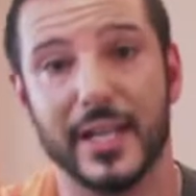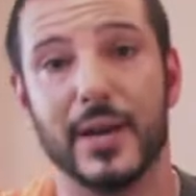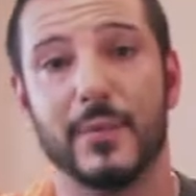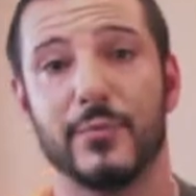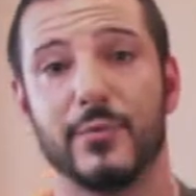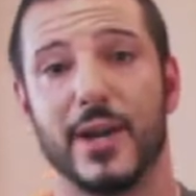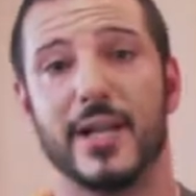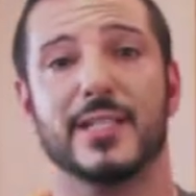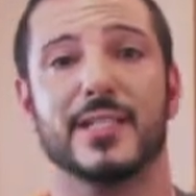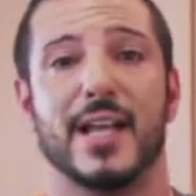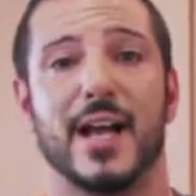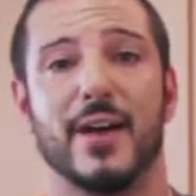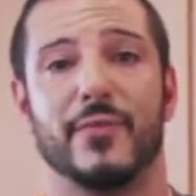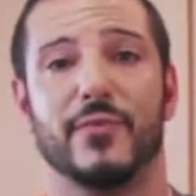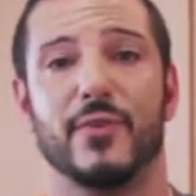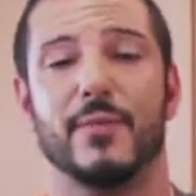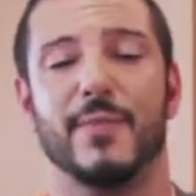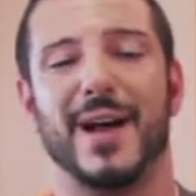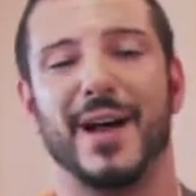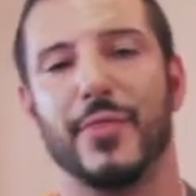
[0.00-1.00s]
him rest now
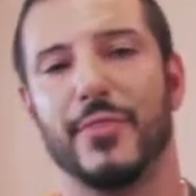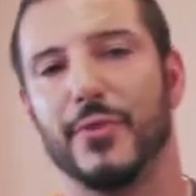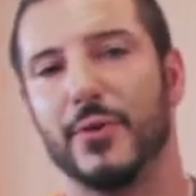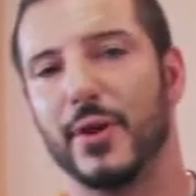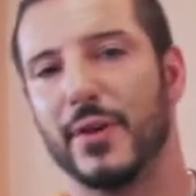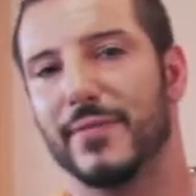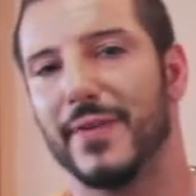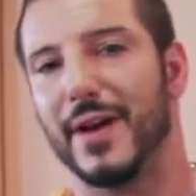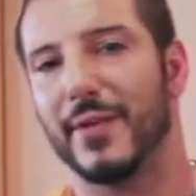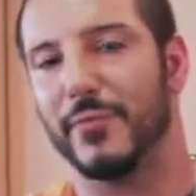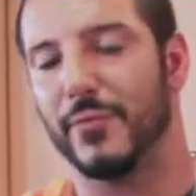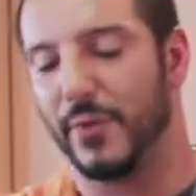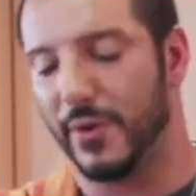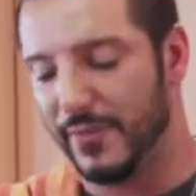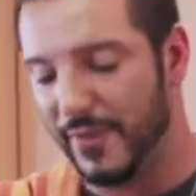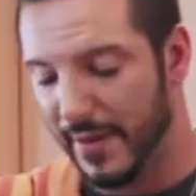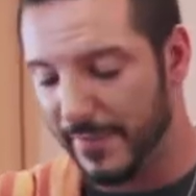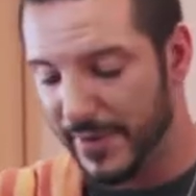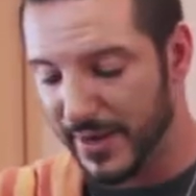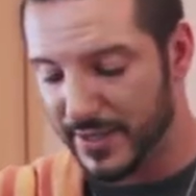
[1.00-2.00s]
for about 35,
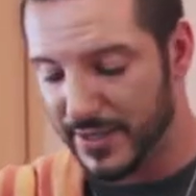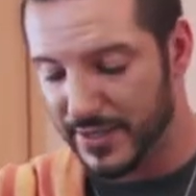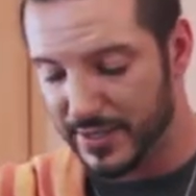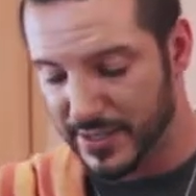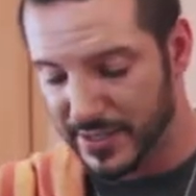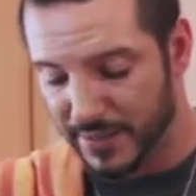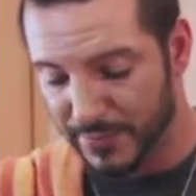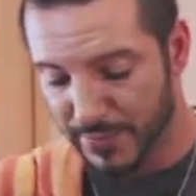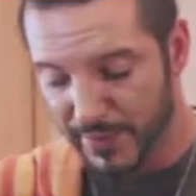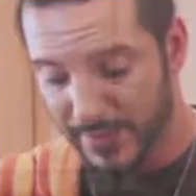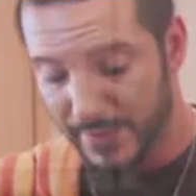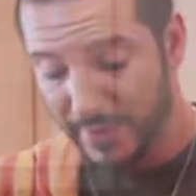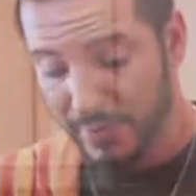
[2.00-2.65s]
45 minutes because he's a pretty big